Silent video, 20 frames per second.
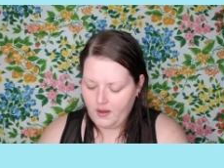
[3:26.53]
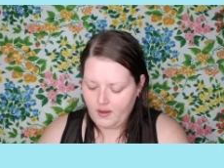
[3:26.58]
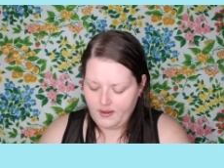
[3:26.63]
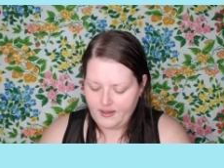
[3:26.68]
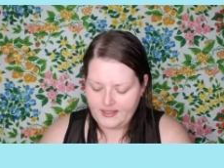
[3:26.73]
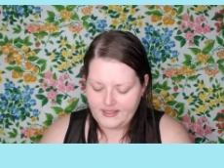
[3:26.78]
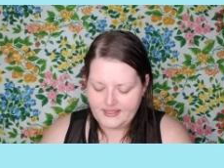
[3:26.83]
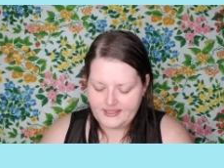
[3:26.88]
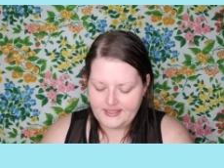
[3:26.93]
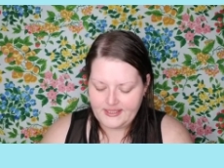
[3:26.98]

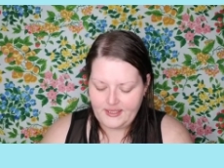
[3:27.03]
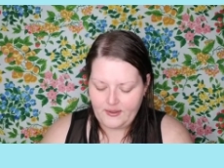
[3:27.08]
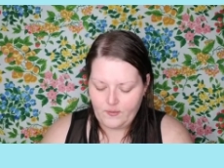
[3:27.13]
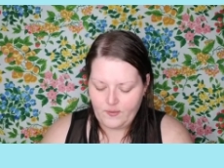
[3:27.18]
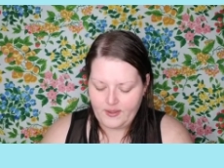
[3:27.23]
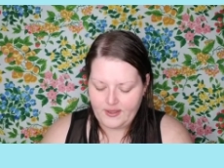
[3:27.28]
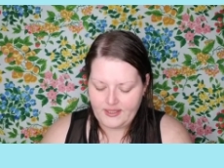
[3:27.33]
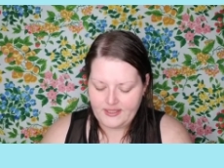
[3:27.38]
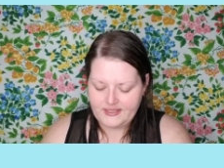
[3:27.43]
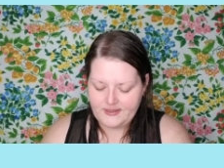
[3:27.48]
Let's see
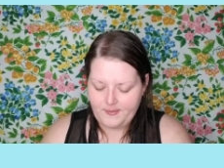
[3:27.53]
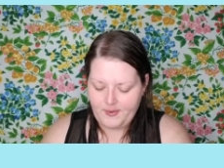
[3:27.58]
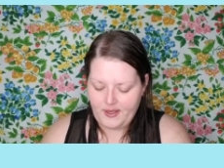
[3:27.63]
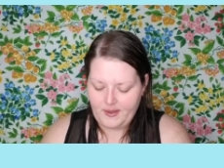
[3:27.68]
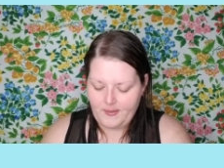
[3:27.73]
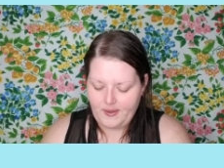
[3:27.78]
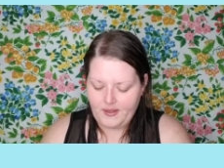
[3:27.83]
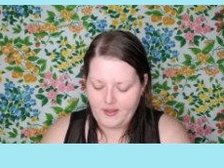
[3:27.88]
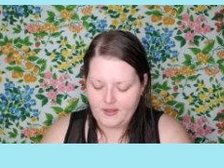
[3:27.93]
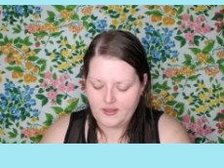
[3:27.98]
what this
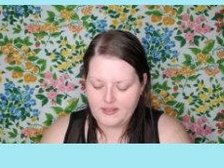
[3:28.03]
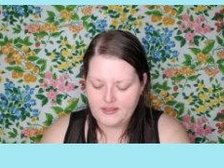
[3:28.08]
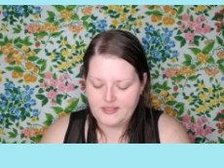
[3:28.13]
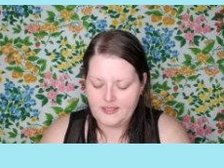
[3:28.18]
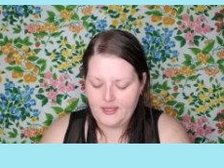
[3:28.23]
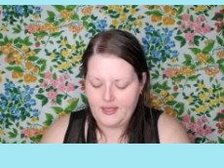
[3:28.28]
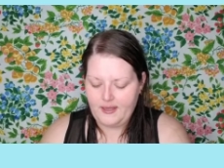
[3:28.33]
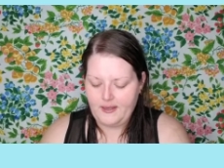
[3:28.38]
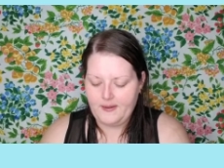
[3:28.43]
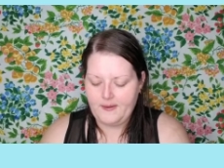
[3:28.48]
baby looks
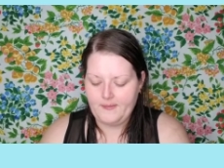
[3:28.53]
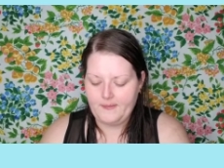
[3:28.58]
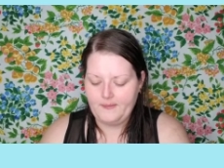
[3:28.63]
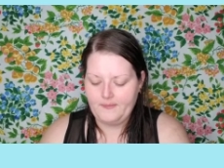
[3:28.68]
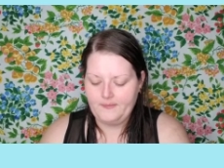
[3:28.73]
like.